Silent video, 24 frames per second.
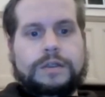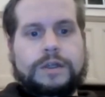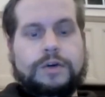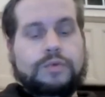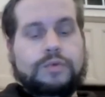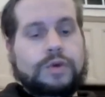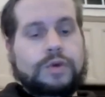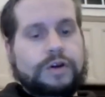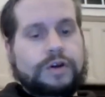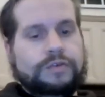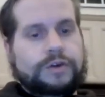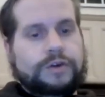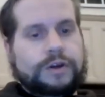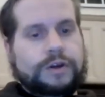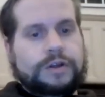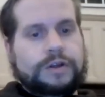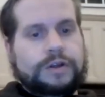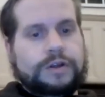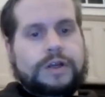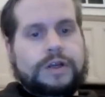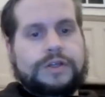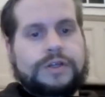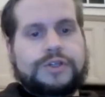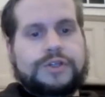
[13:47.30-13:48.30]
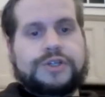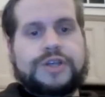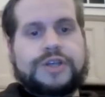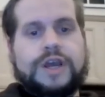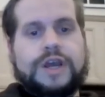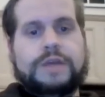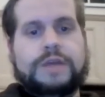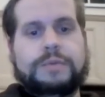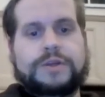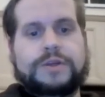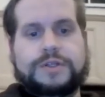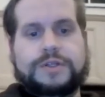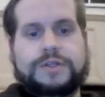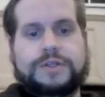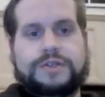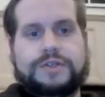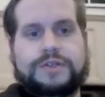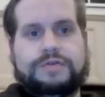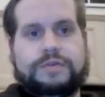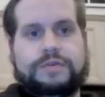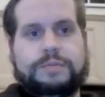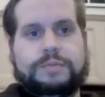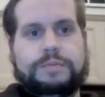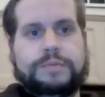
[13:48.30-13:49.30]
Oh, I've got a chat message
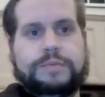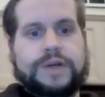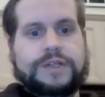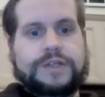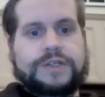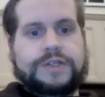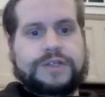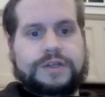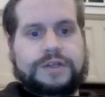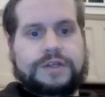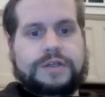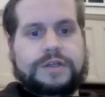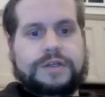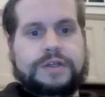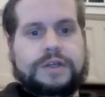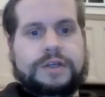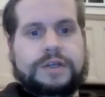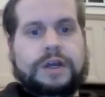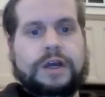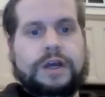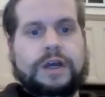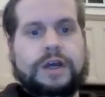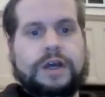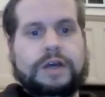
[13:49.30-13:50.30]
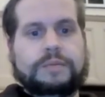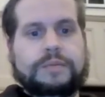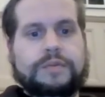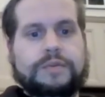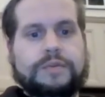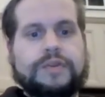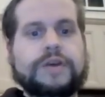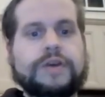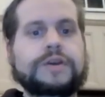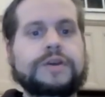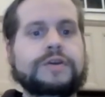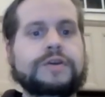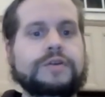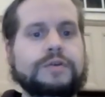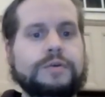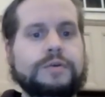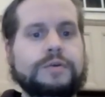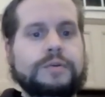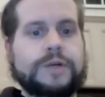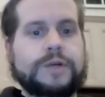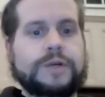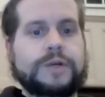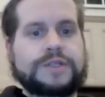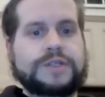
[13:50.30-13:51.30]
from Betsy. Thank
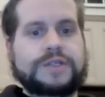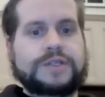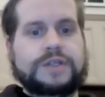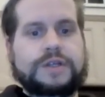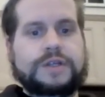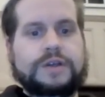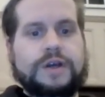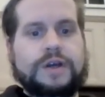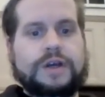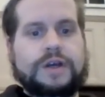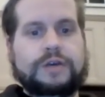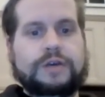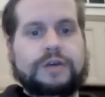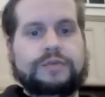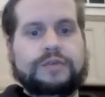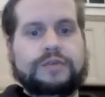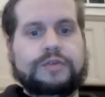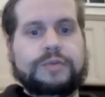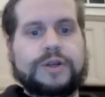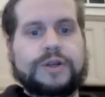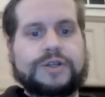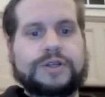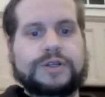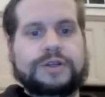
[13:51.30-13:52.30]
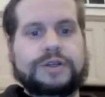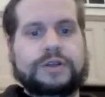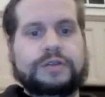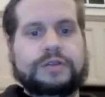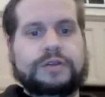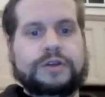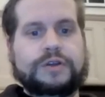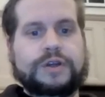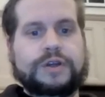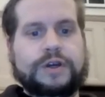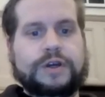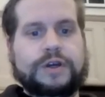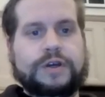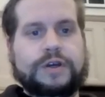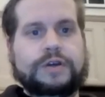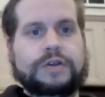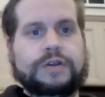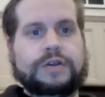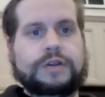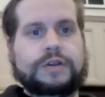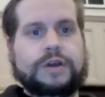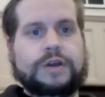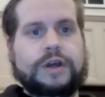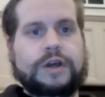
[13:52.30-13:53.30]
you, Betsy, for mentioning
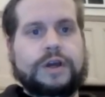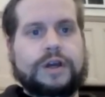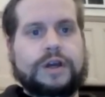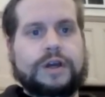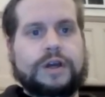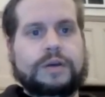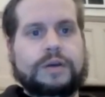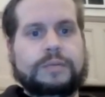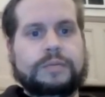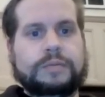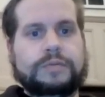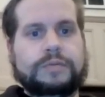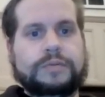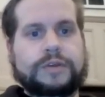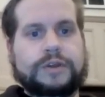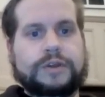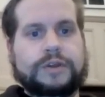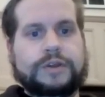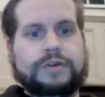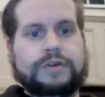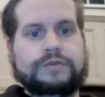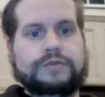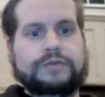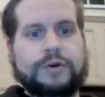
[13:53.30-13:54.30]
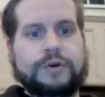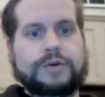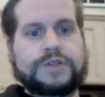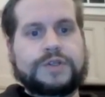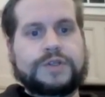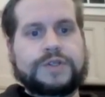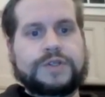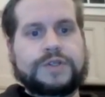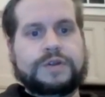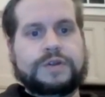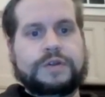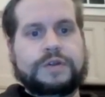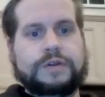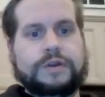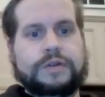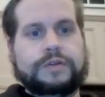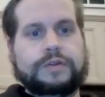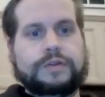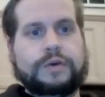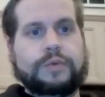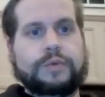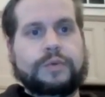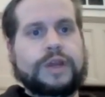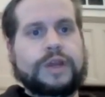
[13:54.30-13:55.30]
the folks
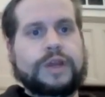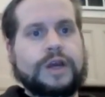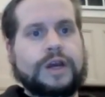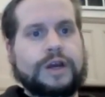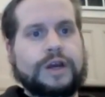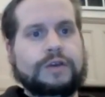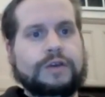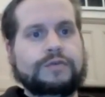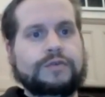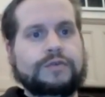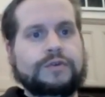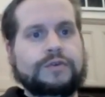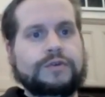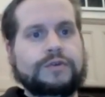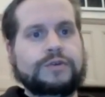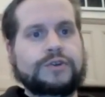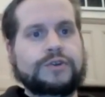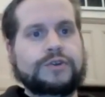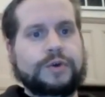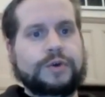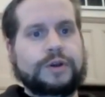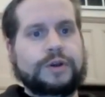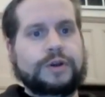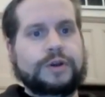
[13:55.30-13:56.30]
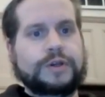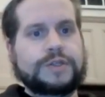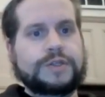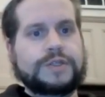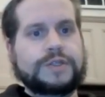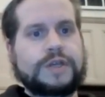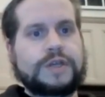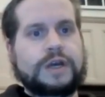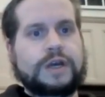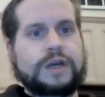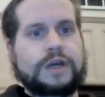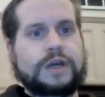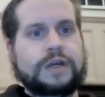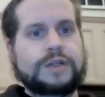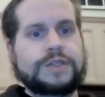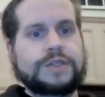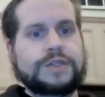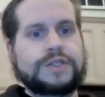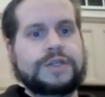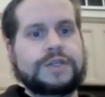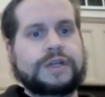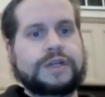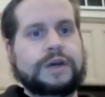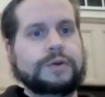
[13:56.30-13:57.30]
that we have who join us and
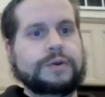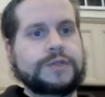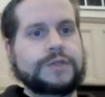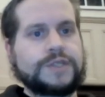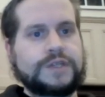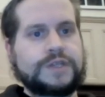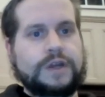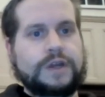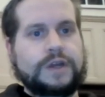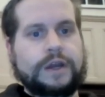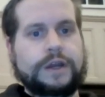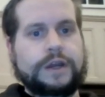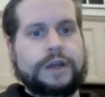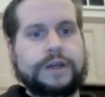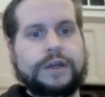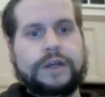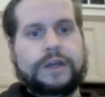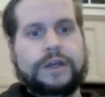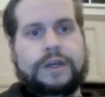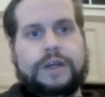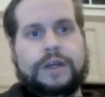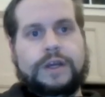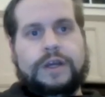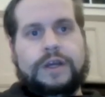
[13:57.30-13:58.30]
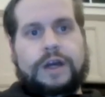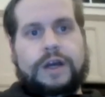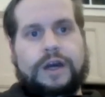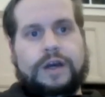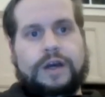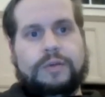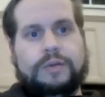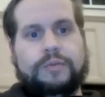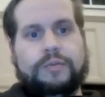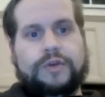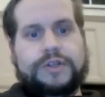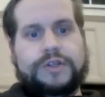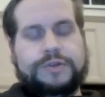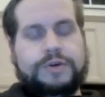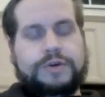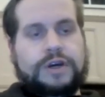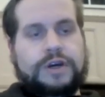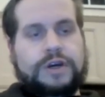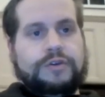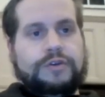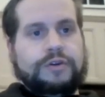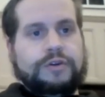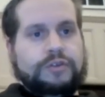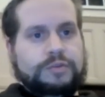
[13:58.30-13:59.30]
sit outside. We do
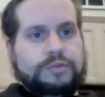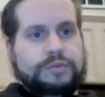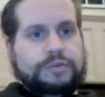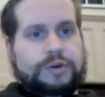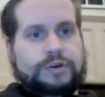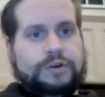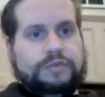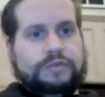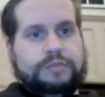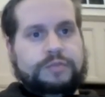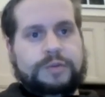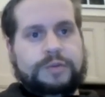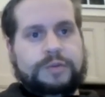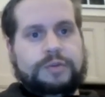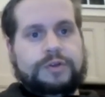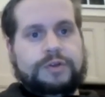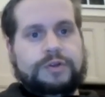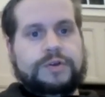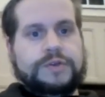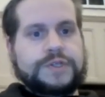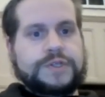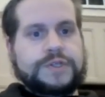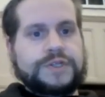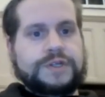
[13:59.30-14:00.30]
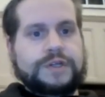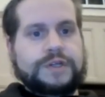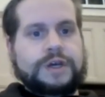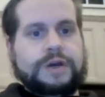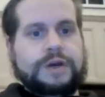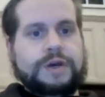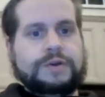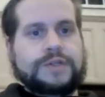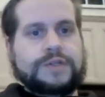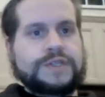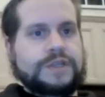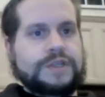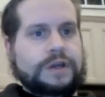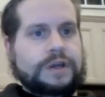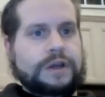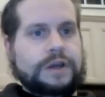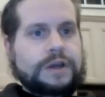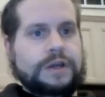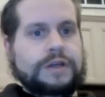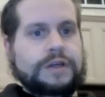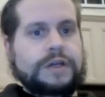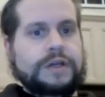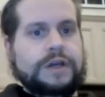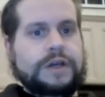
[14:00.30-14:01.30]
have a group of people who sit
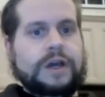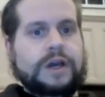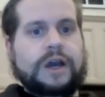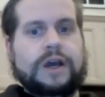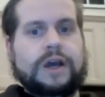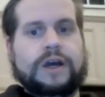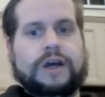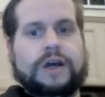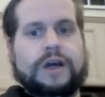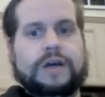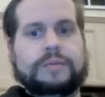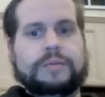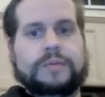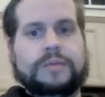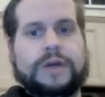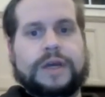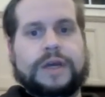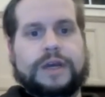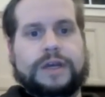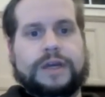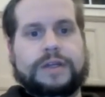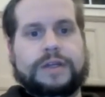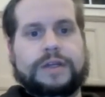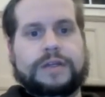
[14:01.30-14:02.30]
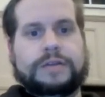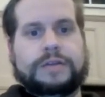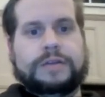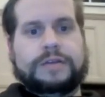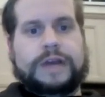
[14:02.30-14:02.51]
outside, and